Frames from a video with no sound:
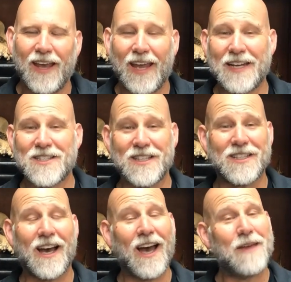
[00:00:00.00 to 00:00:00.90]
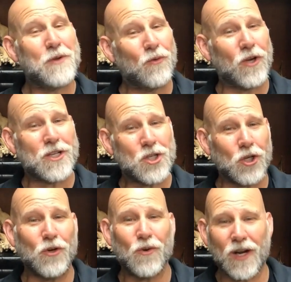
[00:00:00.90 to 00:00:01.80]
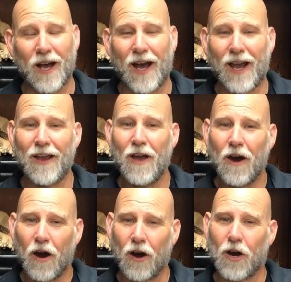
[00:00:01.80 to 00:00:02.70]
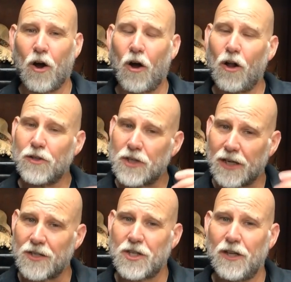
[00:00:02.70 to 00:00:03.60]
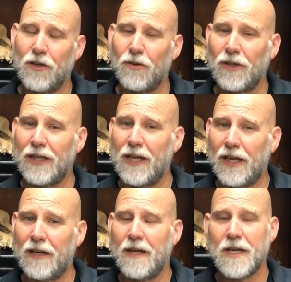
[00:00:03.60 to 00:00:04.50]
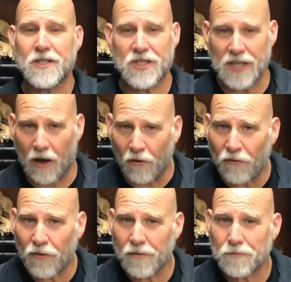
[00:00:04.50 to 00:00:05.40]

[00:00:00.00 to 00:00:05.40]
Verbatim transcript: and it's a time in which you and I are called to continue leading self,